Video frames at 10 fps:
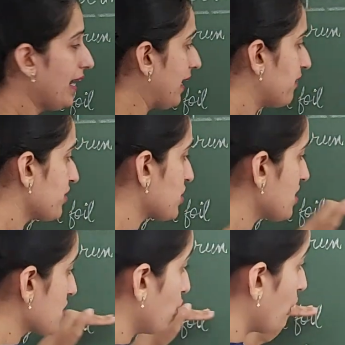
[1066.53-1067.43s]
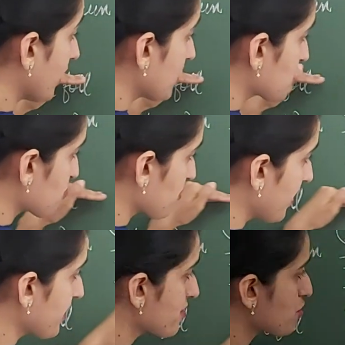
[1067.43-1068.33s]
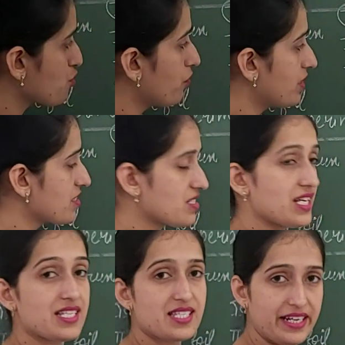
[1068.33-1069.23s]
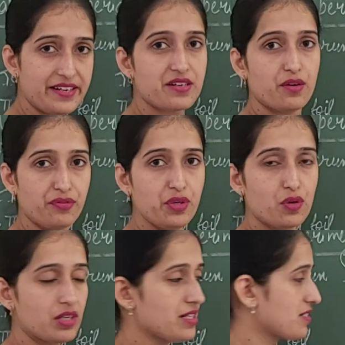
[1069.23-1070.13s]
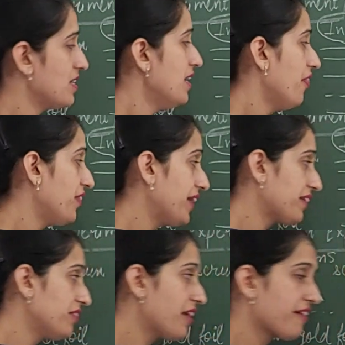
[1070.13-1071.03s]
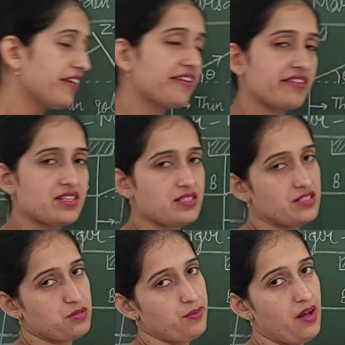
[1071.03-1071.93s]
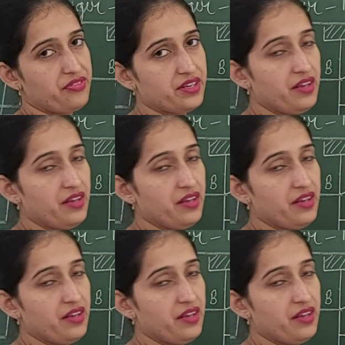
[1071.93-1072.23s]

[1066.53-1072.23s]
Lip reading: and which is going straight towards the center of nucleus, that will retrace its path,